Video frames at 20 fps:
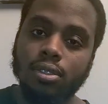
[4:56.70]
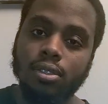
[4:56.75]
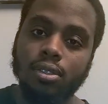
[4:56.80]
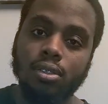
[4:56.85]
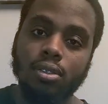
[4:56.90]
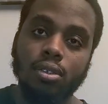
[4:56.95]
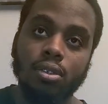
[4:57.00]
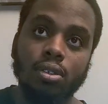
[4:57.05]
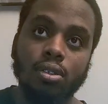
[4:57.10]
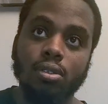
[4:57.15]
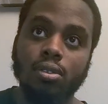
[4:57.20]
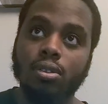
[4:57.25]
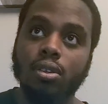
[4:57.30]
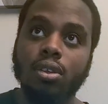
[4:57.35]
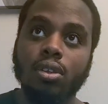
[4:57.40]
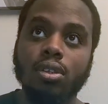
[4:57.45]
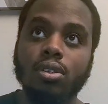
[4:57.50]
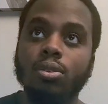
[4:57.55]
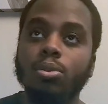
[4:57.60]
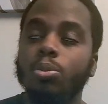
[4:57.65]
Uh,
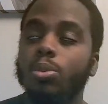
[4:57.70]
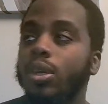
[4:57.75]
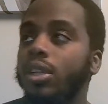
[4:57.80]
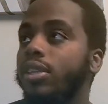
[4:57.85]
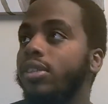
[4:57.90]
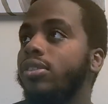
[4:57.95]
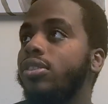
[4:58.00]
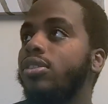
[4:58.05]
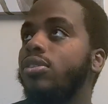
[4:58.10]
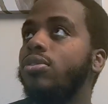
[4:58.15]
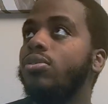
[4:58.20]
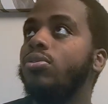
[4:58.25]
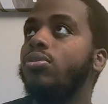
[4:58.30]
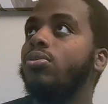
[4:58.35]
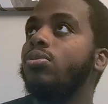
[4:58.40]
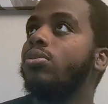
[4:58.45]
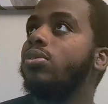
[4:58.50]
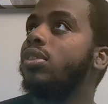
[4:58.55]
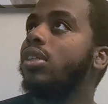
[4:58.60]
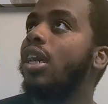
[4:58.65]
are you willing to lose?